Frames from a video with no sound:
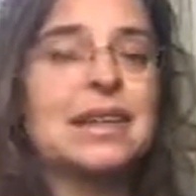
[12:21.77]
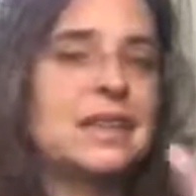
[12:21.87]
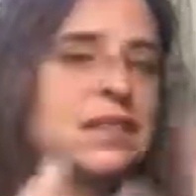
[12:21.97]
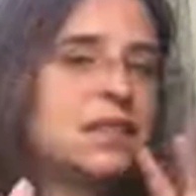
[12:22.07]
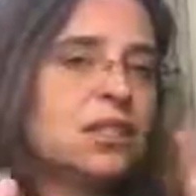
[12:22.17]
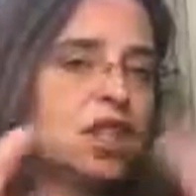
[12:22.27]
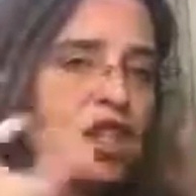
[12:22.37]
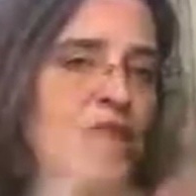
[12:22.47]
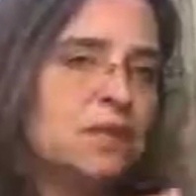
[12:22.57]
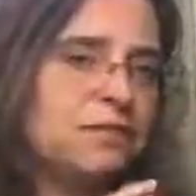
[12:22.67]
It's the
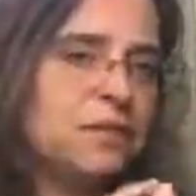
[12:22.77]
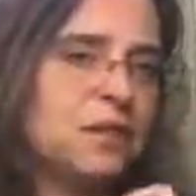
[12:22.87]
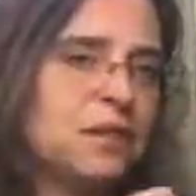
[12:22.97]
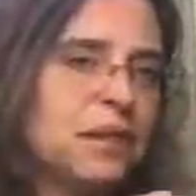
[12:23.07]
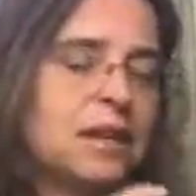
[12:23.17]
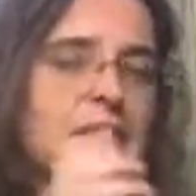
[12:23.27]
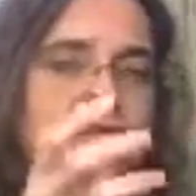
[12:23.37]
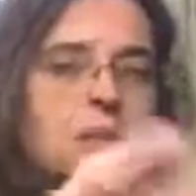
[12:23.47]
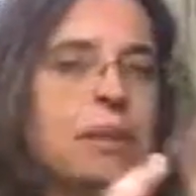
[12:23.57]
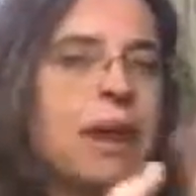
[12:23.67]
shift.
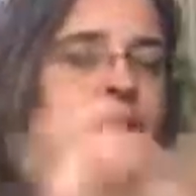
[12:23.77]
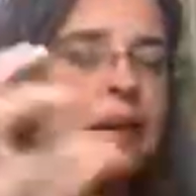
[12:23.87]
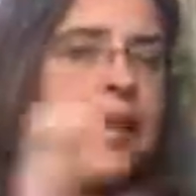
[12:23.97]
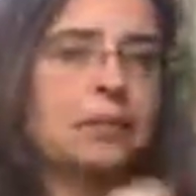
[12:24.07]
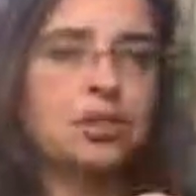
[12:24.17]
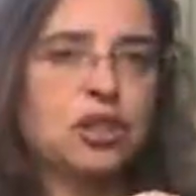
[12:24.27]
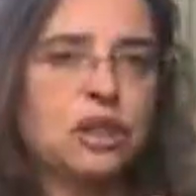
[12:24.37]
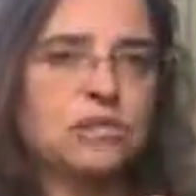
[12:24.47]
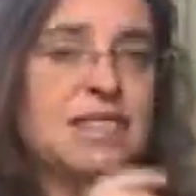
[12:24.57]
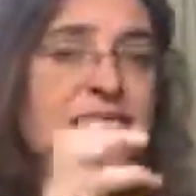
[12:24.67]
It's a paradigm
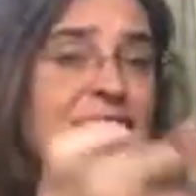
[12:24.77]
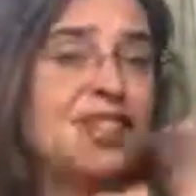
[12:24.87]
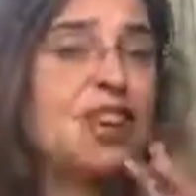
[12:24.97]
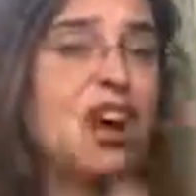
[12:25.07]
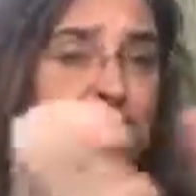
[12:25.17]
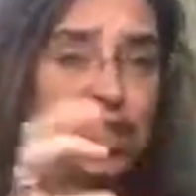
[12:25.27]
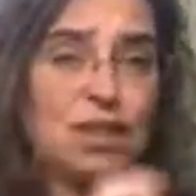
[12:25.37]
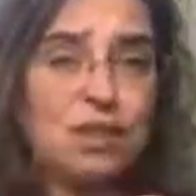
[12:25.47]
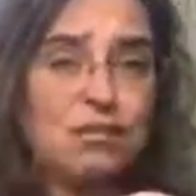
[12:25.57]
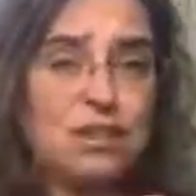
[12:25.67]
shift. It's a thought
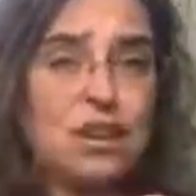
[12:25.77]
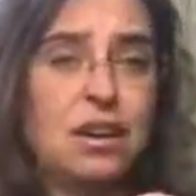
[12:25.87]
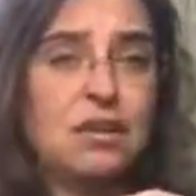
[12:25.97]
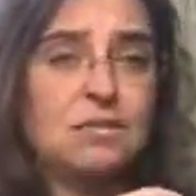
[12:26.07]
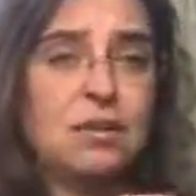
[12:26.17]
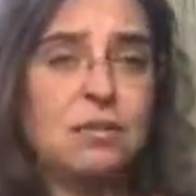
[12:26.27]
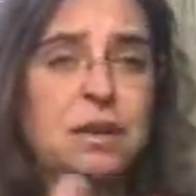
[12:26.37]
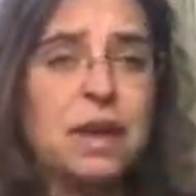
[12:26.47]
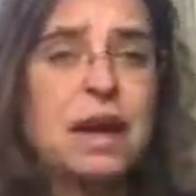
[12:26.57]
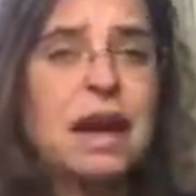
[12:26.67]
shift from
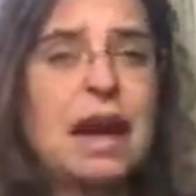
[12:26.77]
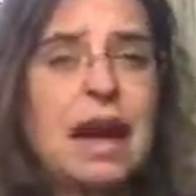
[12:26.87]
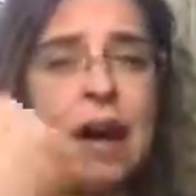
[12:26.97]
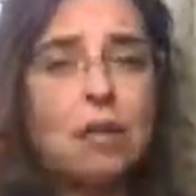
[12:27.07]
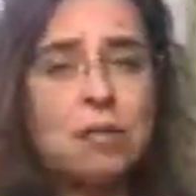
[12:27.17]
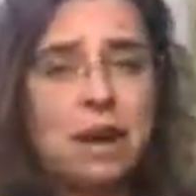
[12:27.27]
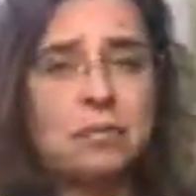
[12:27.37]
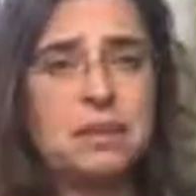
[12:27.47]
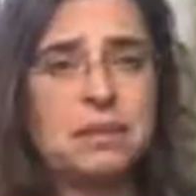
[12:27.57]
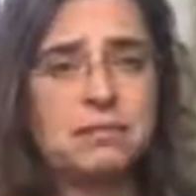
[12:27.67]
being, how am I
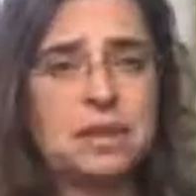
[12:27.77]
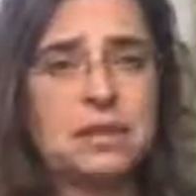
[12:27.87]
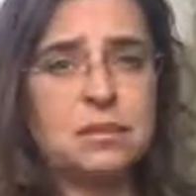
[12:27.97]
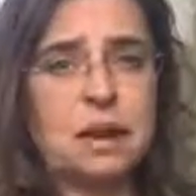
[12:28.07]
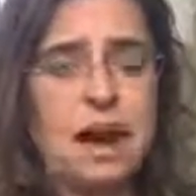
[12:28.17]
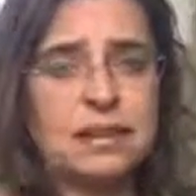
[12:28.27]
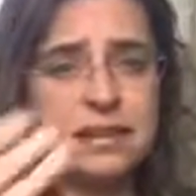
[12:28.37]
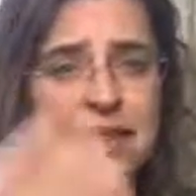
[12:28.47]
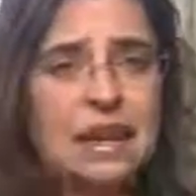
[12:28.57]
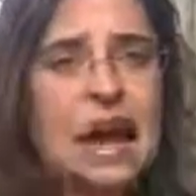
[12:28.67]
being
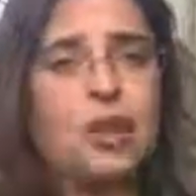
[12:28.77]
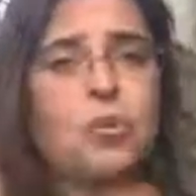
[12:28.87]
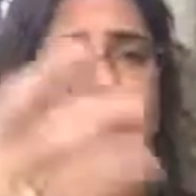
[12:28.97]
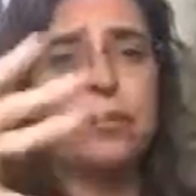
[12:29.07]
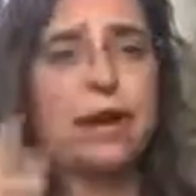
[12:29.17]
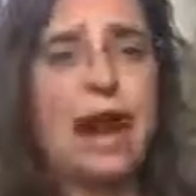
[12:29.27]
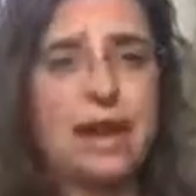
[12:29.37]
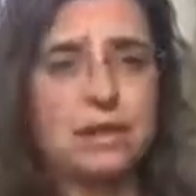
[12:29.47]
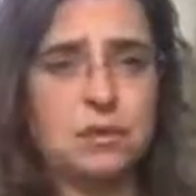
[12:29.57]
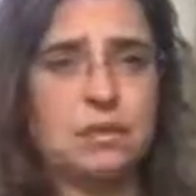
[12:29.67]
victimized and how do I
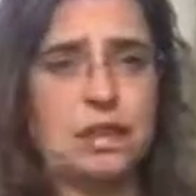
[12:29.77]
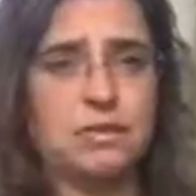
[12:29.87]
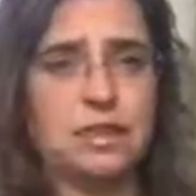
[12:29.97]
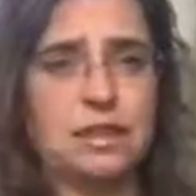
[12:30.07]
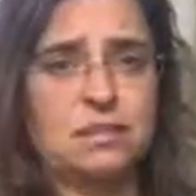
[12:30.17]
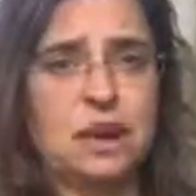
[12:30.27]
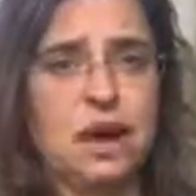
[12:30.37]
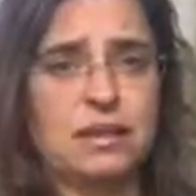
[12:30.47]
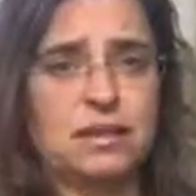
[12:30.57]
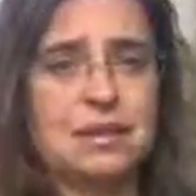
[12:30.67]
react to being
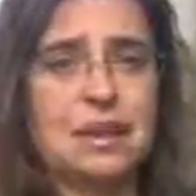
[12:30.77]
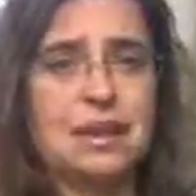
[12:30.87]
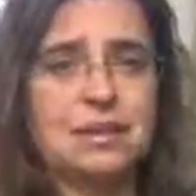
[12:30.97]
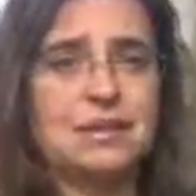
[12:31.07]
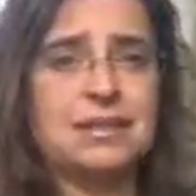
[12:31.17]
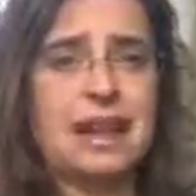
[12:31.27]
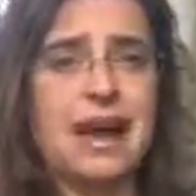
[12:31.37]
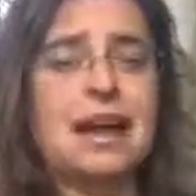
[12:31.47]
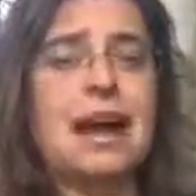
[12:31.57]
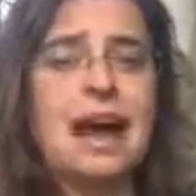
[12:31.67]
victimized, to
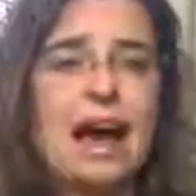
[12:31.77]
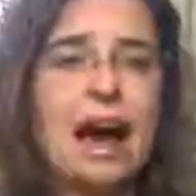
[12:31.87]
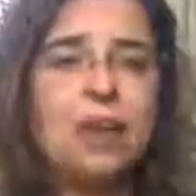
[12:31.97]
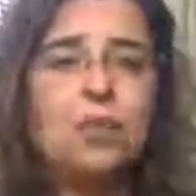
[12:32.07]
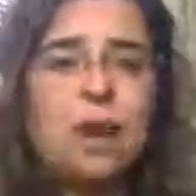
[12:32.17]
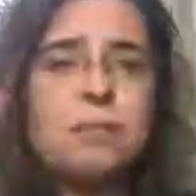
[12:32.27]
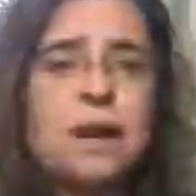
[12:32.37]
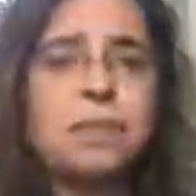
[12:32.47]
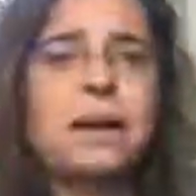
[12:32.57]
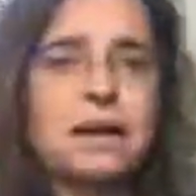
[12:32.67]
saying, how do I
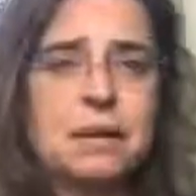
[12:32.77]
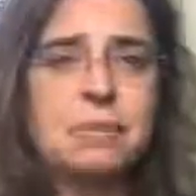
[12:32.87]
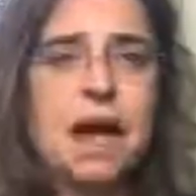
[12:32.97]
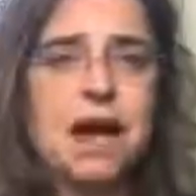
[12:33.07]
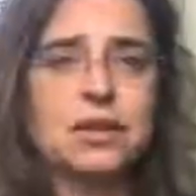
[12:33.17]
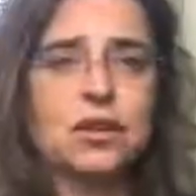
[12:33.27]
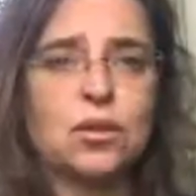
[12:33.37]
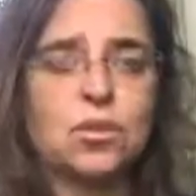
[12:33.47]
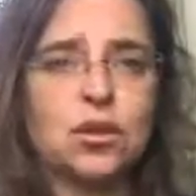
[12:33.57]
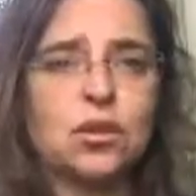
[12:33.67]
make my impact on
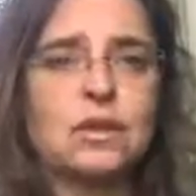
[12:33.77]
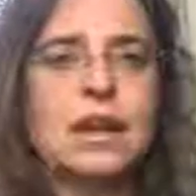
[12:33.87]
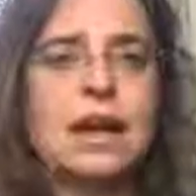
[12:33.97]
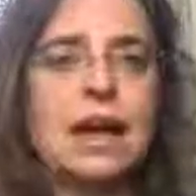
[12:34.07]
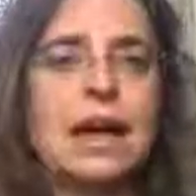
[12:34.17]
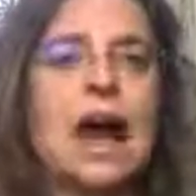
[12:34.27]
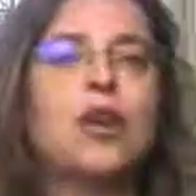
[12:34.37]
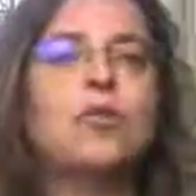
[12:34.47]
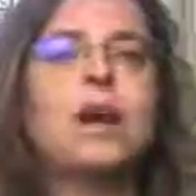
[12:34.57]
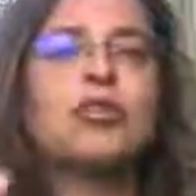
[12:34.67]
the world and how
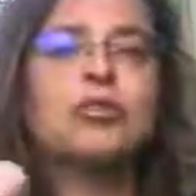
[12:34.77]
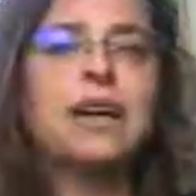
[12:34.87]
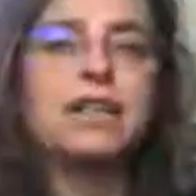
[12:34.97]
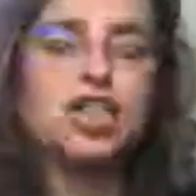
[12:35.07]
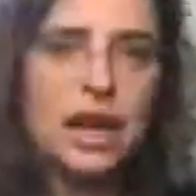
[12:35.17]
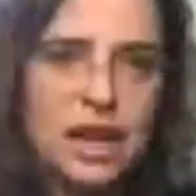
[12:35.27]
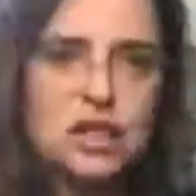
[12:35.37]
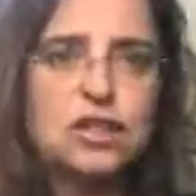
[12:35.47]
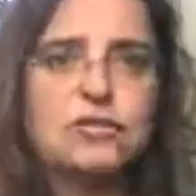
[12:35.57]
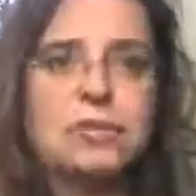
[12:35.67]
do I create
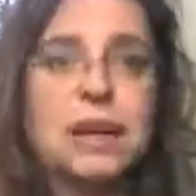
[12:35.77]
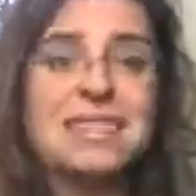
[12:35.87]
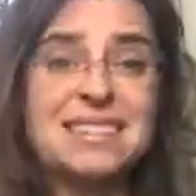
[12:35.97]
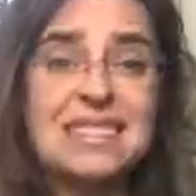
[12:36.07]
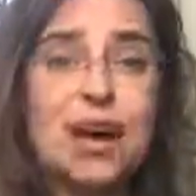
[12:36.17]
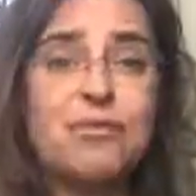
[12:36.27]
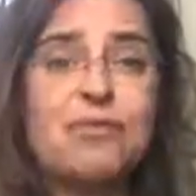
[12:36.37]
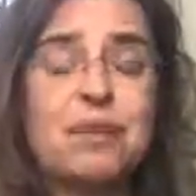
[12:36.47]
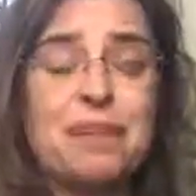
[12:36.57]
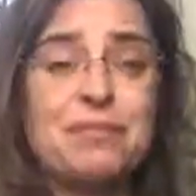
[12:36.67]
change for myself
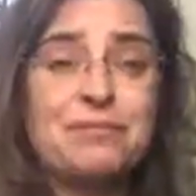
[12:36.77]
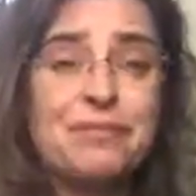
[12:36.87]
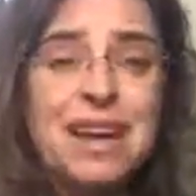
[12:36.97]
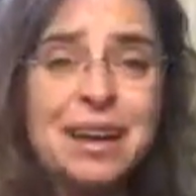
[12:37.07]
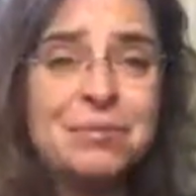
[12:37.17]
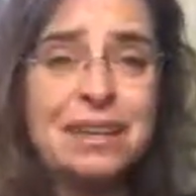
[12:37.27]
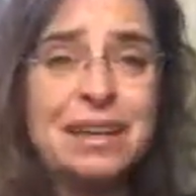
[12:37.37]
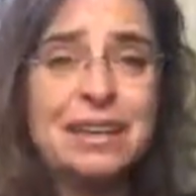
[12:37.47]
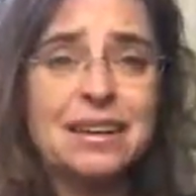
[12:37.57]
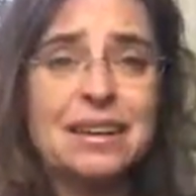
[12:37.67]
and my
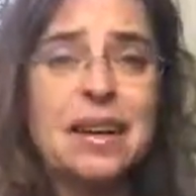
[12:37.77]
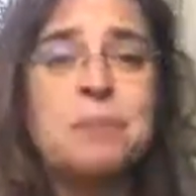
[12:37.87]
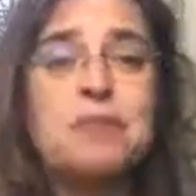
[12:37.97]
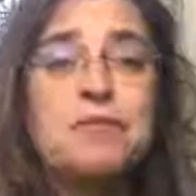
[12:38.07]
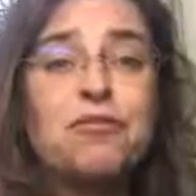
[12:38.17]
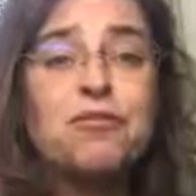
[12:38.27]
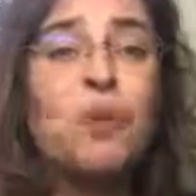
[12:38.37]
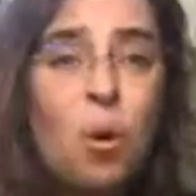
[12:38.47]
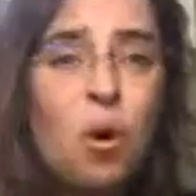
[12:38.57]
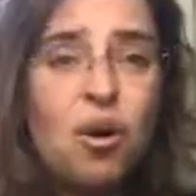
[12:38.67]
family
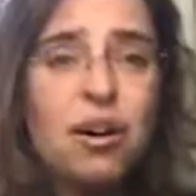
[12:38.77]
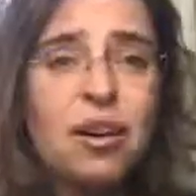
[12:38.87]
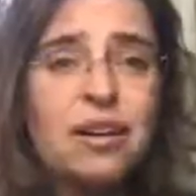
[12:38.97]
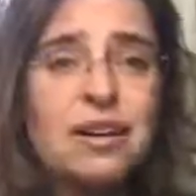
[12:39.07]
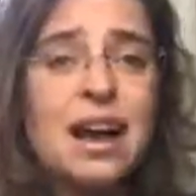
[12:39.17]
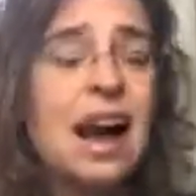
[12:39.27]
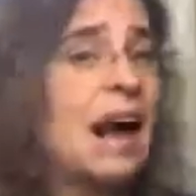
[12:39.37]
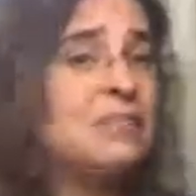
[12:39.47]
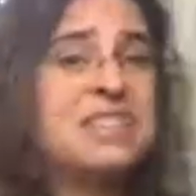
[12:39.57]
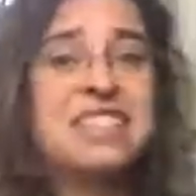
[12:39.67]
before
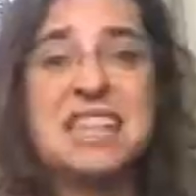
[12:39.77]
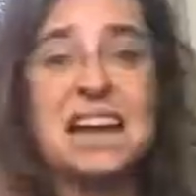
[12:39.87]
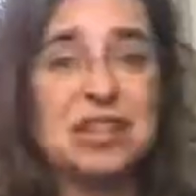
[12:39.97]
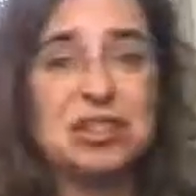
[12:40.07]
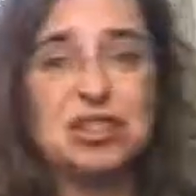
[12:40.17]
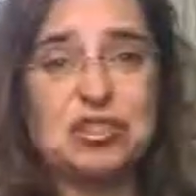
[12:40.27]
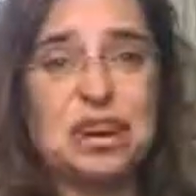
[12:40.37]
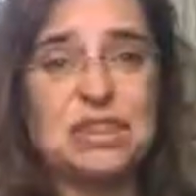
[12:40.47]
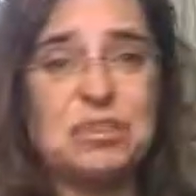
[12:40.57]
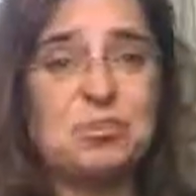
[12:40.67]
I'm in dire
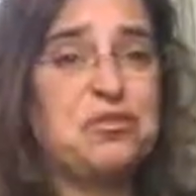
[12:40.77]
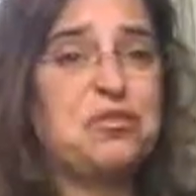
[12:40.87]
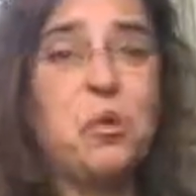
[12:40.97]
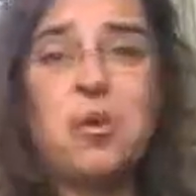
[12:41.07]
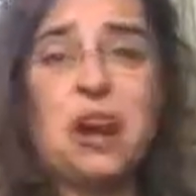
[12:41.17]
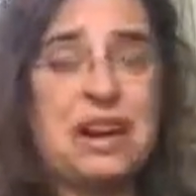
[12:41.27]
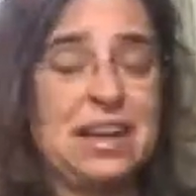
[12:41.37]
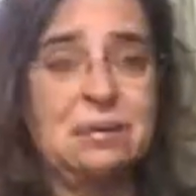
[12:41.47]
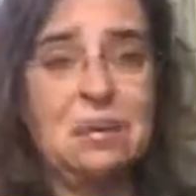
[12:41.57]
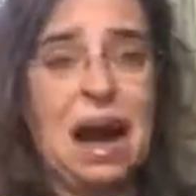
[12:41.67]
straits, before I
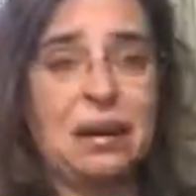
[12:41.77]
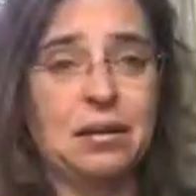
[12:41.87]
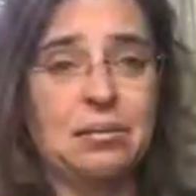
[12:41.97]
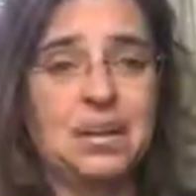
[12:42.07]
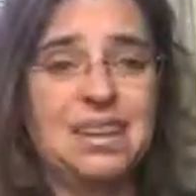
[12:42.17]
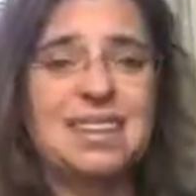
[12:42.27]
hit bottom?